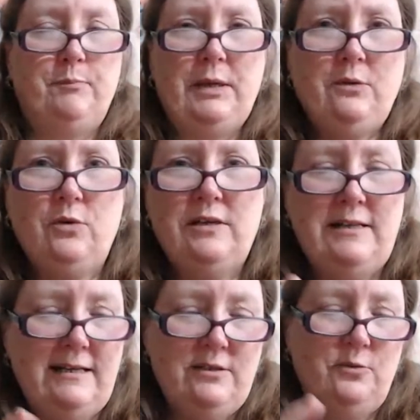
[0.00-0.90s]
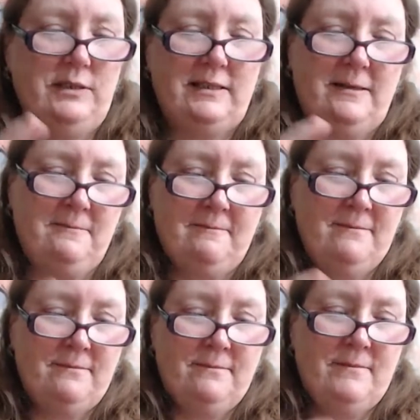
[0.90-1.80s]
Big word, end of week.
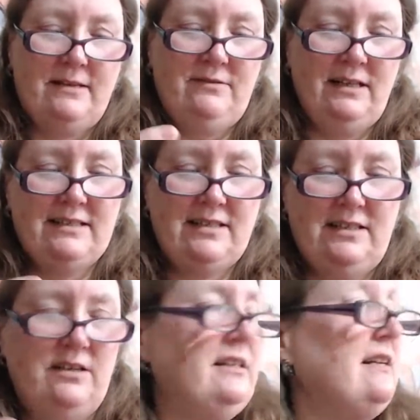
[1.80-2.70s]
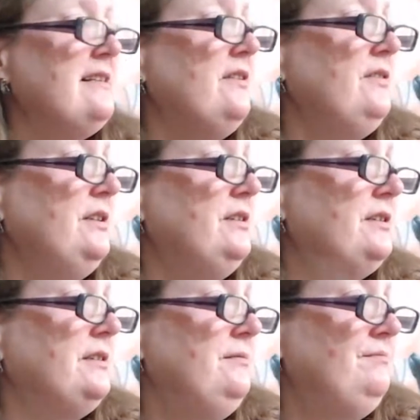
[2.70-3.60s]
Right, Tia, let's have a look.